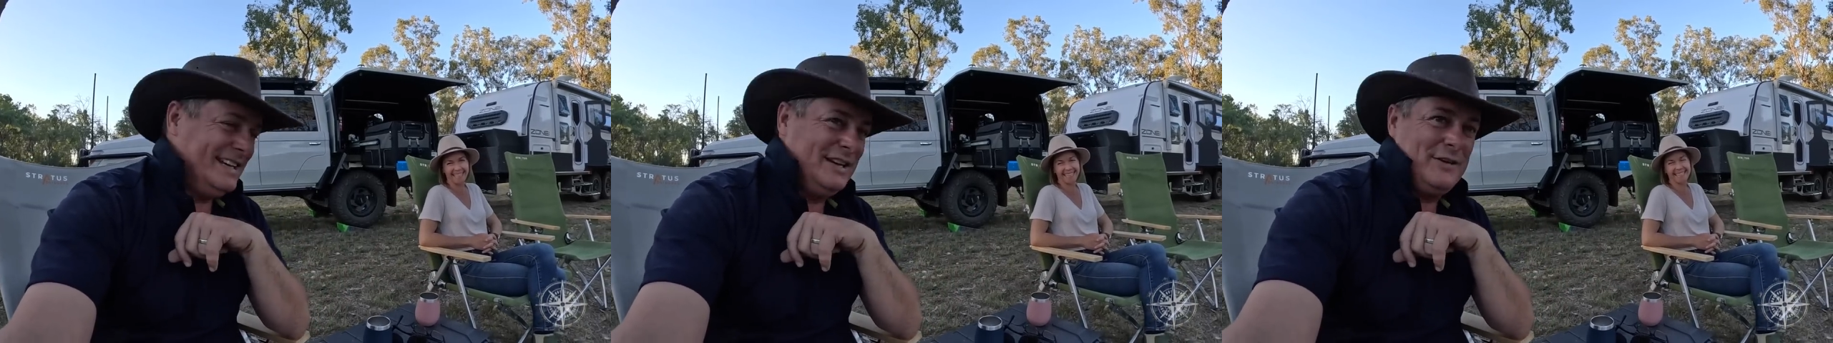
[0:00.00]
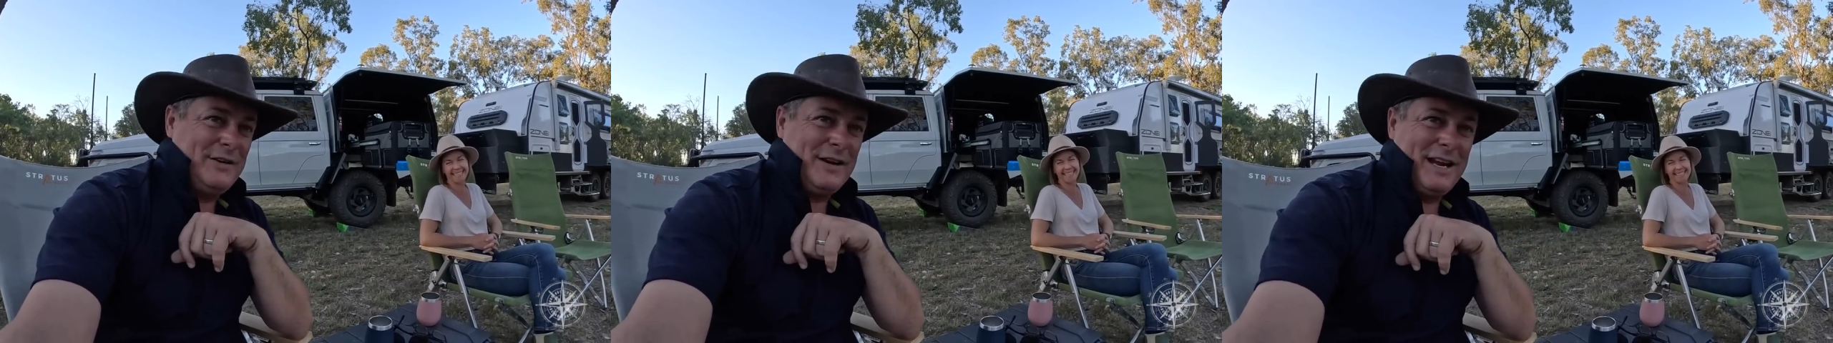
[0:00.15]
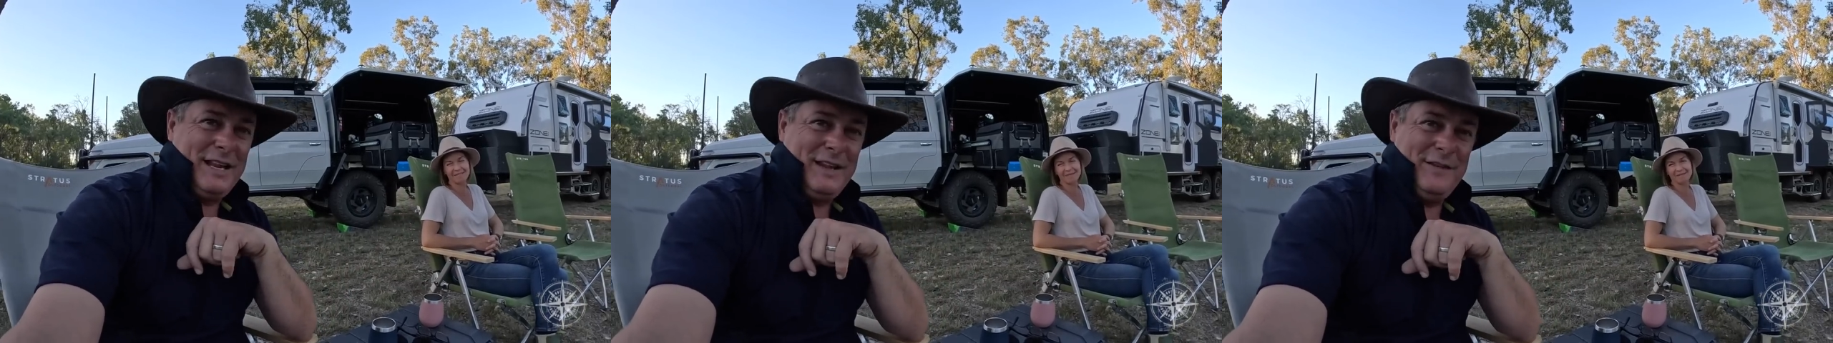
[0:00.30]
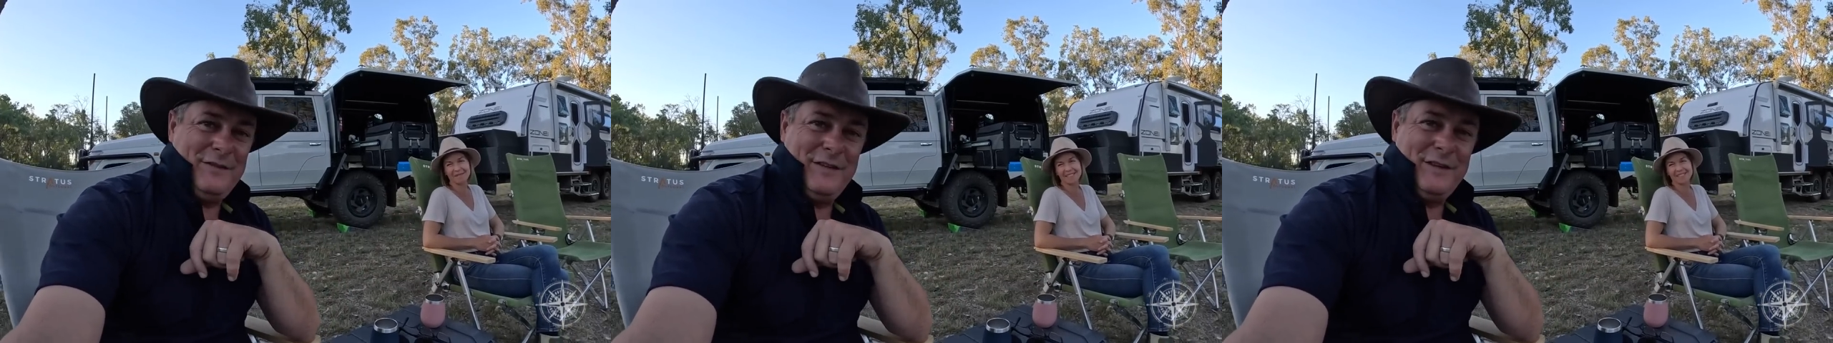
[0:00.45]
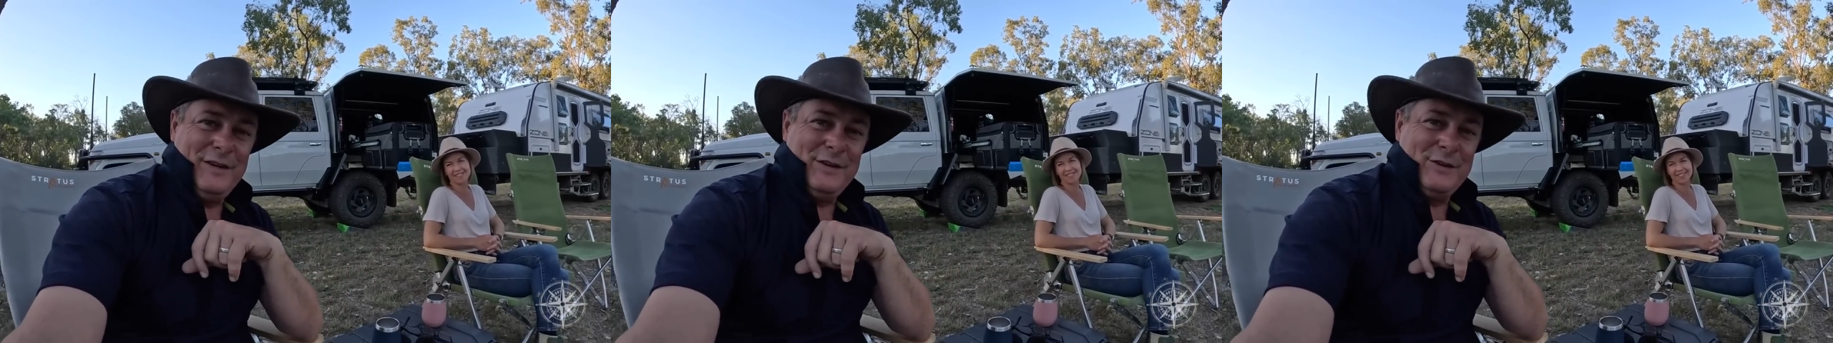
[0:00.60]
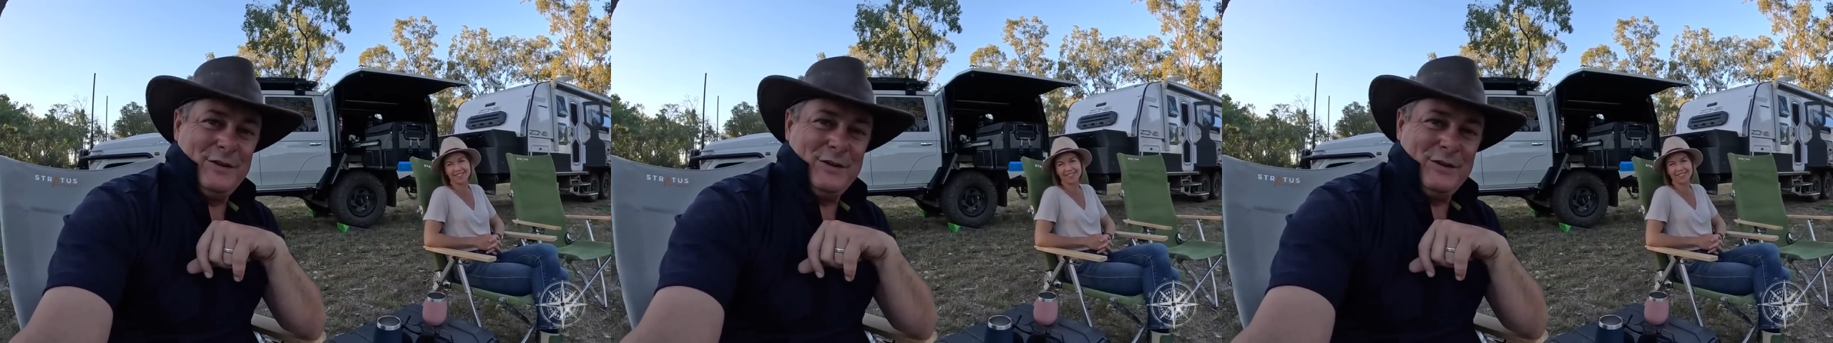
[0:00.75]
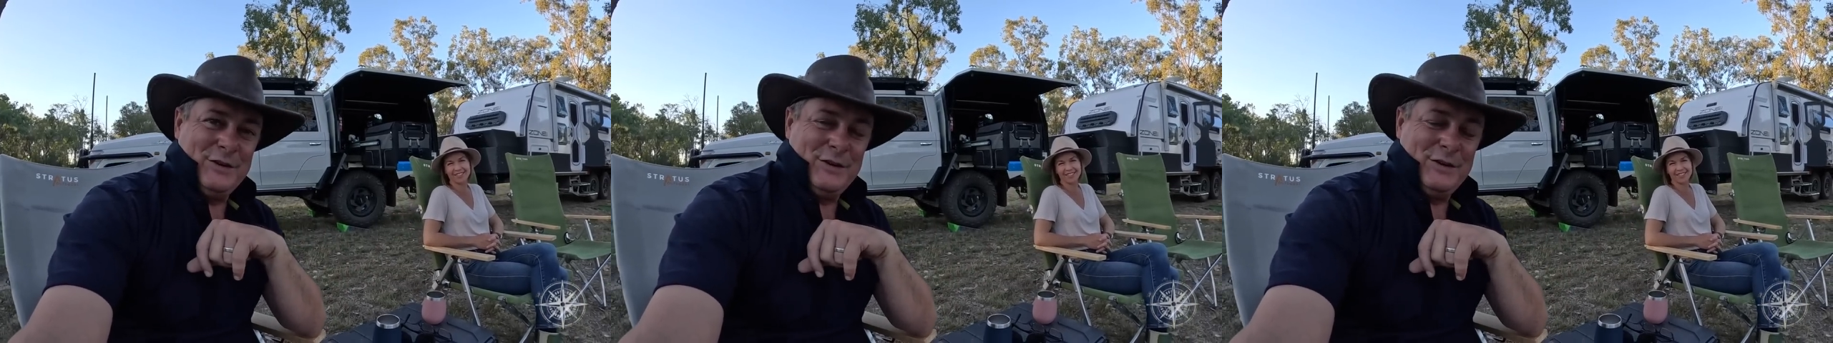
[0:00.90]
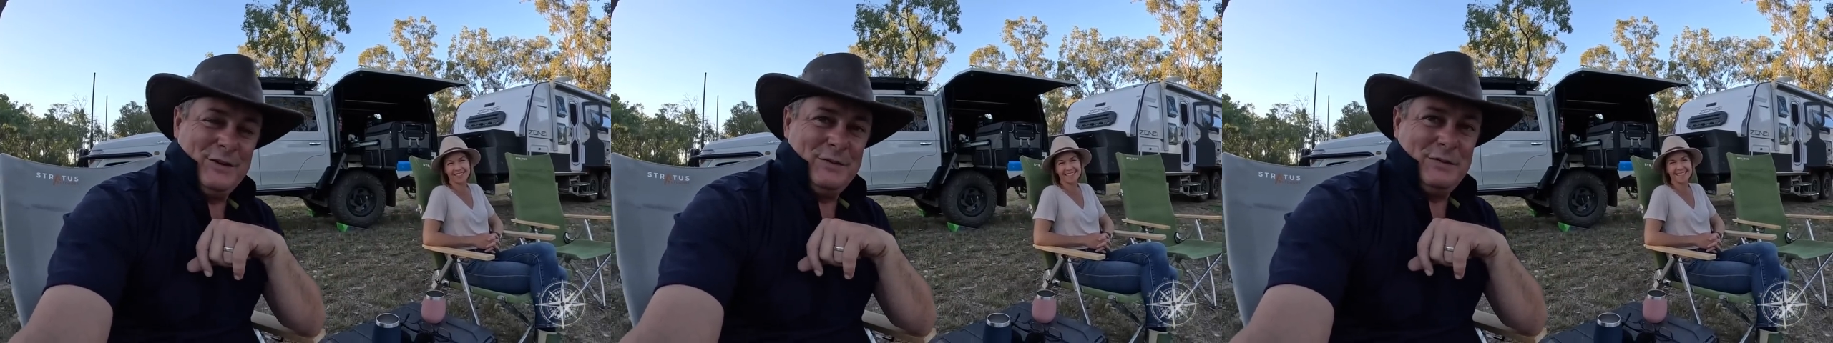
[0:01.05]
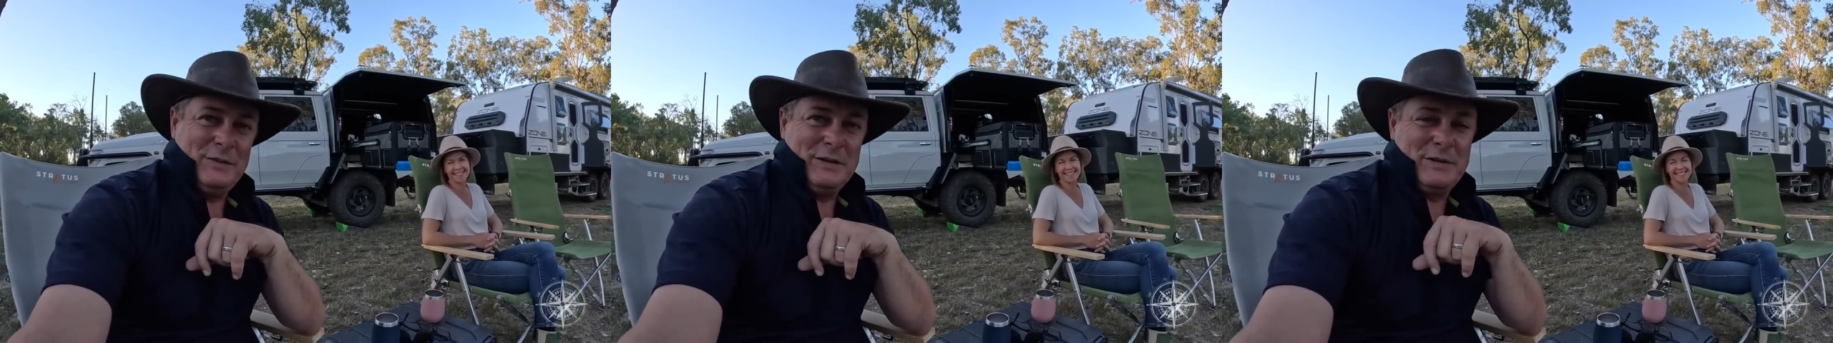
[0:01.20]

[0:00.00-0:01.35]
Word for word: and Granny feel so nice.